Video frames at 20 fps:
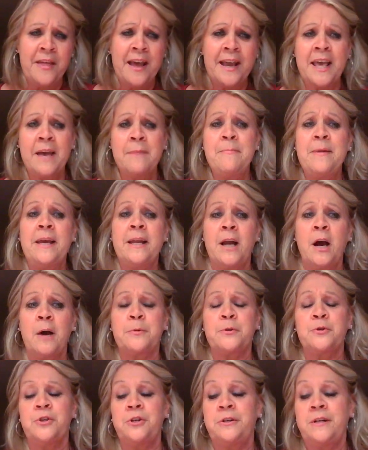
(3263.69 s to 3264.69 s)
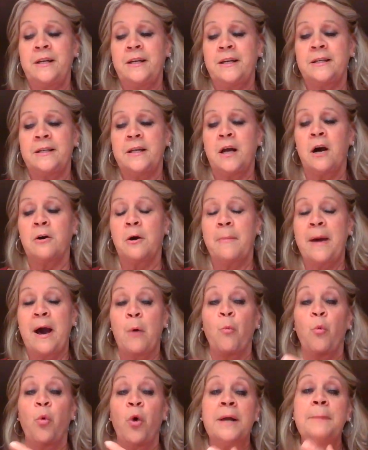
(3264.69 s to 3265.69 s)
that gave me an opportunity to talk
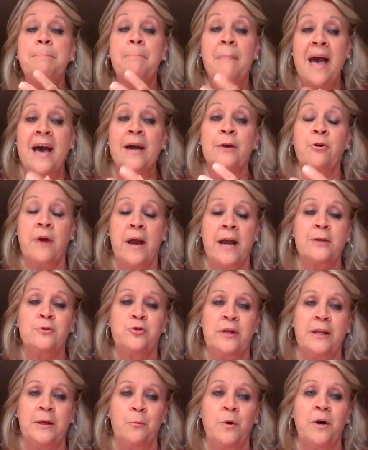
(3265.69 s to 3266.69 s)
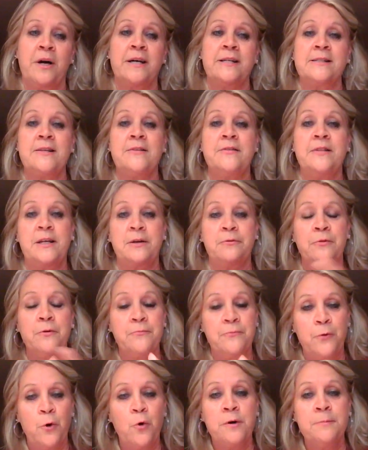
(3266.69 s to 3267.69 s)
about what matter actually was and the
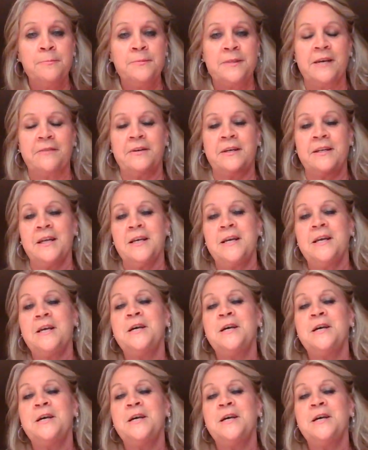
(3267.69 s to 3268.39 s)
different forms of it.